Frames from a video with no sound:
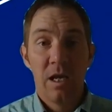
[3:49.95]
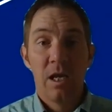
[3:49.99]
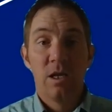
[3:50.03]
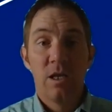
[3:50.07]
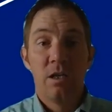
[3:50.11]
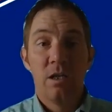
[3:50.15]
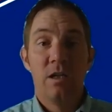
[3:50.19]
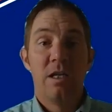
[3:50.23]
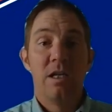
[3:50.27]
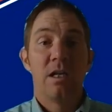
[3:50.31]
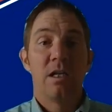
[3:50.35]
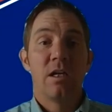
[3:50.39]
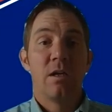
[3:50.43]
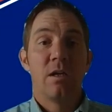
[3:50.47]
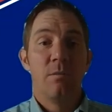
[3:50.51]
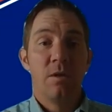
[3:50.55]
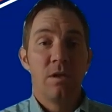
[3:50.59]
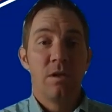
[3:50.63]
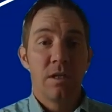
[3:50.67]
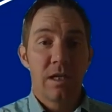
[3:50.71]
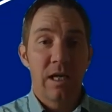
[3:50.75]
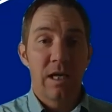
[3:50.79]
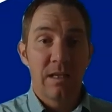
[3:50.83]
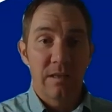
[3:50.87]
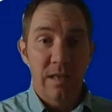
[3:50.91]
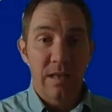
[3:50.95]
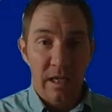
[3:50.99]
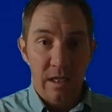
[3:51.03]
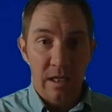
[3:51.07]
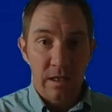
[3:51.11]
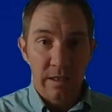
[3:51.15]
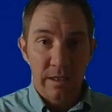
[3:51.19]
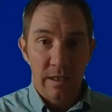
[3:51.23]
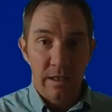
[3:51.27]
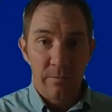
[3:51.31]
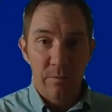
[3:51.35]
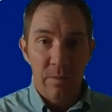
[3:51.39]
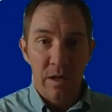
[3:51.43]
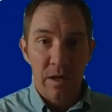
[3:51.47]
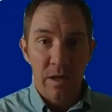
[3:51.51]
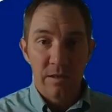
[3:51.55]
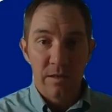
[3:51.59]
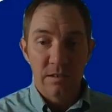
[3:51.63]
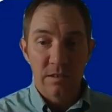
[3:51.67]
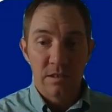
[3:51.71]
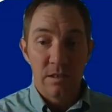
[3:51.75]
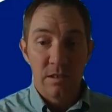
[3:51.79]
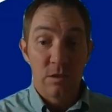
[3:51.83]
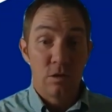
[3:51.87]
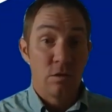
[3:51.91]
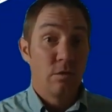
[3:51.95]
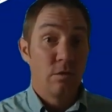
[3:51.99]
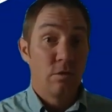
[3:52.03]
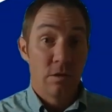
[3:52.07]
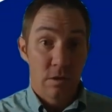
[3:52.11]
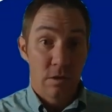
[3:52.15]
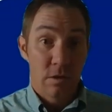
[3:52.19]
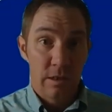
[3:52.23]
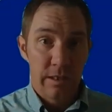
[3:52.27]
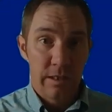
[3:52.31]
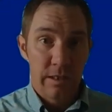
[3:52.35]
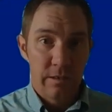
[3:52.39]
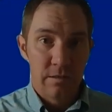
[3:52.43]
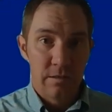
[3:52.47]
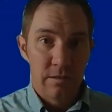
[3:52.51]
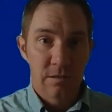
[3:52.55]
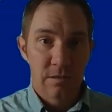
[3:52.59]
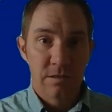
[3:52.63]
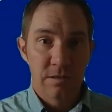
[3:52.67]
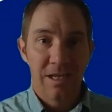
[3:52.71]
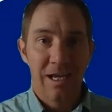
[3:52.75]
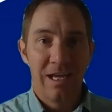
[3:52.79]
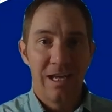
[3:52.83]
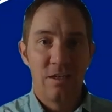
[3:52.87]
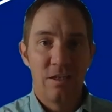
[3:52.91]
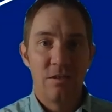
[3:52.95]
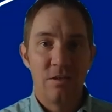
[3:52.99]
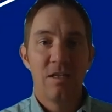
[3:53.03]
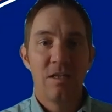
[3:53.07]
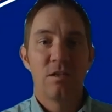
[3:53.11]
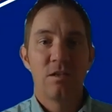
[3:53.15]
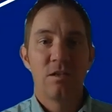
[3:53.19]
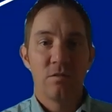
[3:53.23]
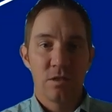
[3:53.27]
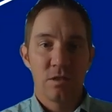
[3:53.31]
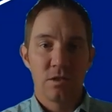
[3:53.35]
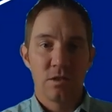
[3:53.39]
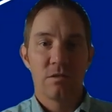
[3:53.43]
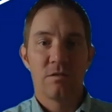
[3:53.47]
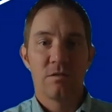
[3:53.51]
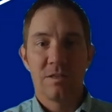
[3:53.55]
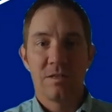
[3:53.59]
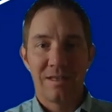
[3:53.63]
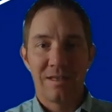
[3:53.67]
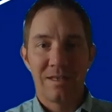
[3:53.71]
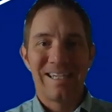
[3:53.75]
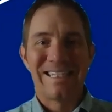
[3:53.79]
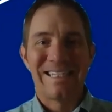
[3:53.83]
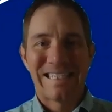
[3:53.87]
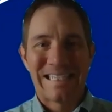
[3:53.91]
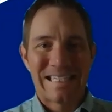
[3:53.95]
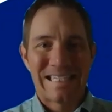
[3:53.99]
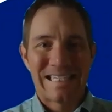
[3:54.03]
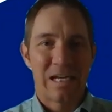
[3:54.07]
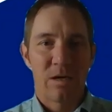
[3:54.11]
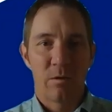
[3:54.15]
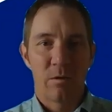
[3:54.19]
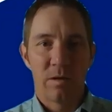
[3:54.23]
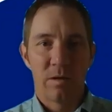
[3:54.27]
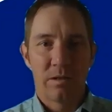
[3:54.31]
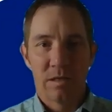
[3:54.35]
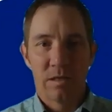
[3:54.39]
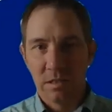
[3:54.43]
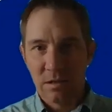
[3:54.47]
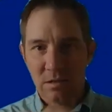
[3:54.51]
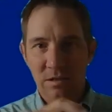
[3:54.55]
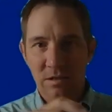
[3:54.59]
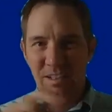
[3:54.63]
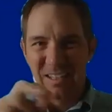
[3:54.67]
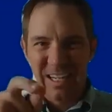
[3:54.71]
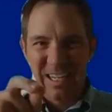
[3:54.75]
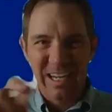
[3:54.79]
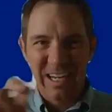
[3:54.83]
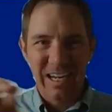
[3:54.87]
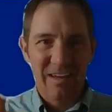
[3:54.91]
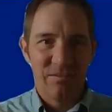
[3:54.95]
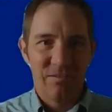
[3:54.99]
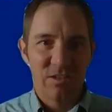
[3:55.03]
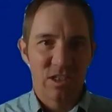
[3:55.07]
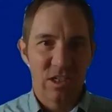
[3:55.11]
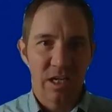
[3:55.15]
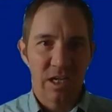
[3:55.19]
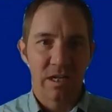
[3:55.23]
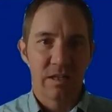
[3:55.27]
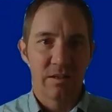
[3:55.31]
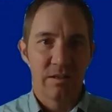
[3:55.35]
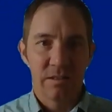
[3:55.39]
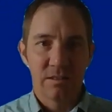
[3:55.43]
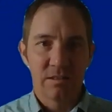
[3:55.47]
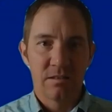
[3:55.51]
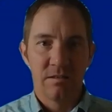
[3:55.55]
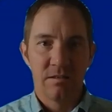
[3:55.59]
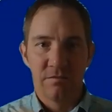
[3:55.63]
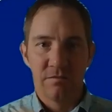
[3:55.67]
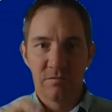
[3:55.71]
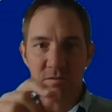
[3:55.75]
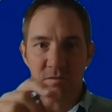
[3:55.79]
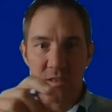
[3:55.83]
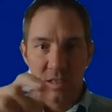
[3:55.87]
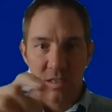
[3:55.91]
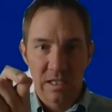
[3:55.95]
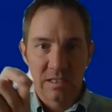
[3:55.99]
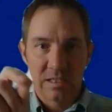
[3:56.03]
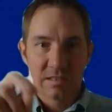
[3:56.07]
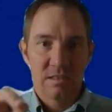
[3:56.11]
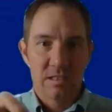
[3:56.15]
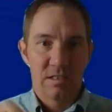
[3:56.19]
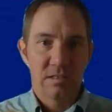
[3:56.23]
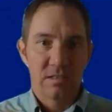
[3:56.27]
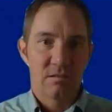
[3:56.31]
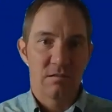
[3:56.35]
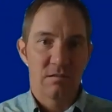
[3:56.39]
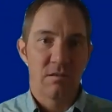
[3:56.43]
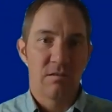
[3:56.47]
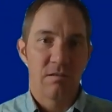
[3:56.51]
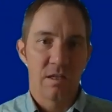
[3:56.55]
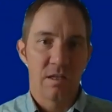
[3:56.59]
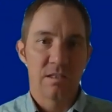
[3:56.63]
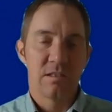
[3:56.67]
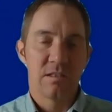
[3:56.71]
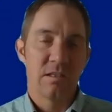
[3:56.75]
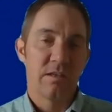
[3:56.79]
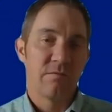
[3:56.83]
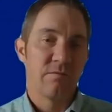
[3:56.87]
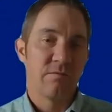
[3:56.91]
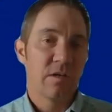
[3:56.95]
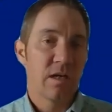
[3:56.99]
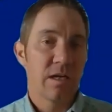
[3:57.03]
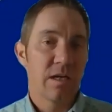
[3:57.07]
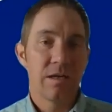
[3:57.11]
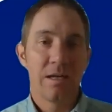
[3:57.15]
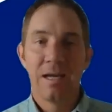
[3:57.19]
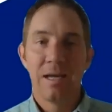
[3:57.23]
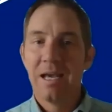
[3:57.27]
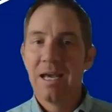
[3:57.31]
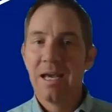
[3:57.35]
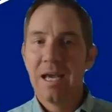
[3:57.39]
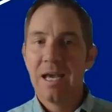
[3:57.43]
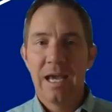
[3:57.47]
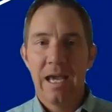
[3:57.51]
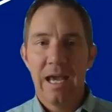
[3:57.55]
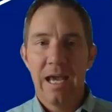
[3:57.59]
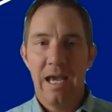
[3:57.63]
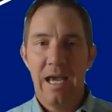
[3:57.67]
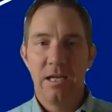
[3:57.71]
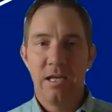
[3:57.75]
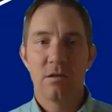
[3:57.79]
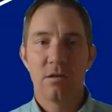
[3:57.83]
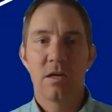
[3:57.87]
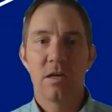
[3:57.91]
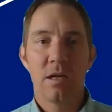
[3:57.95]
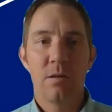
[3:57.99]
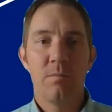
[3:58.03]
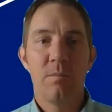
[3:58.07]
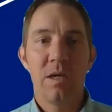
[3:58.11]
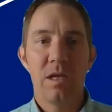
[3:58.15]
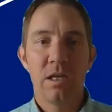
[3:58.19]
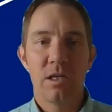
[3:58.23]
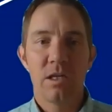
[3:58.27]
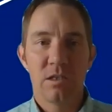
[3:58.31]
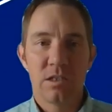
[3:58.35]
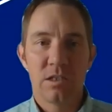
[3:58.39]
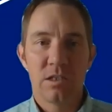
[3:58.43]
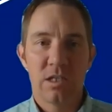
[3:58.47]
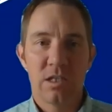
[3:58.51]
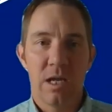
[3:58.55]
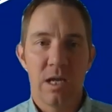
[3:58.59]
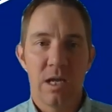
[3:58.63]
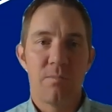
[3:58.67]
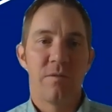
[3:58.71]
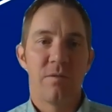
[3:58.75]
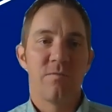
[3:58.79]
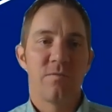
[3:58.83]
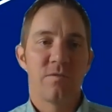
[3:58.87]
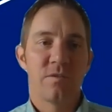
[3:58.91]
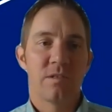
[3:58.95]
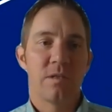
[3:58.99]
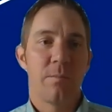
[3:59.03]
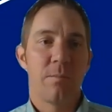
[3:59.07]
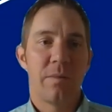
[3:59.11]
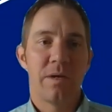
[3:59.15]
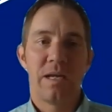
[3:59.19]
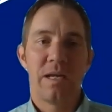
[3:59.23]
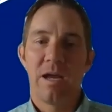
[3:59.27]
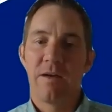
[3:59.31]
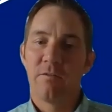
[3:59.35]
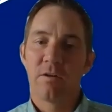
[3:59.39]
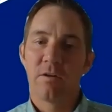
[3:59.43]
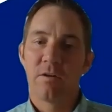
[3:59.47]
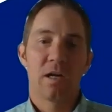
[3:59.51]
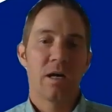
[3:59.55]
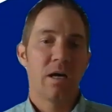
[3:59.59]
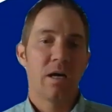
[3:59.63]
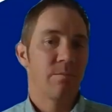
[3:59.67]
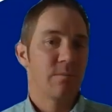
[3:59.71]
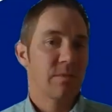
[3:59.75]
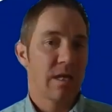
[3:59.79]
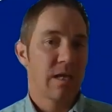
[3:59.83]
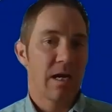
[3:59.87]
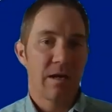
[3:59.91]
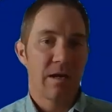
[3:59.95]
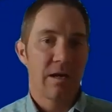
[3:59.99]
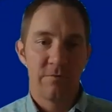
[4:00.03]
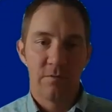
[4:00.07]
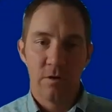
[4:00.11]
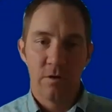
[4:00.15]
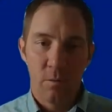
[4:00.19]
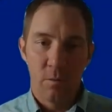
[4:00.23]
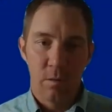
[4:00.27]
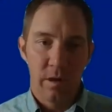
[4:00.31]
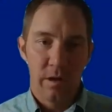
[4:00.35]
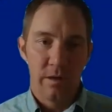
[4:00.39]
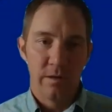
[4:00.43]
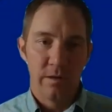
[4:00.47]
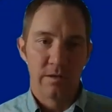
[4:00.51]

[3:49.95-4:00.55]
You need to communicate that cleaning policy to your cleaners, and you need to ensure that they stick with it. So you kind of have a checklist of, yes, these are the things that they've done, and you're going to be in good shape if somebody ever comes out of nowhere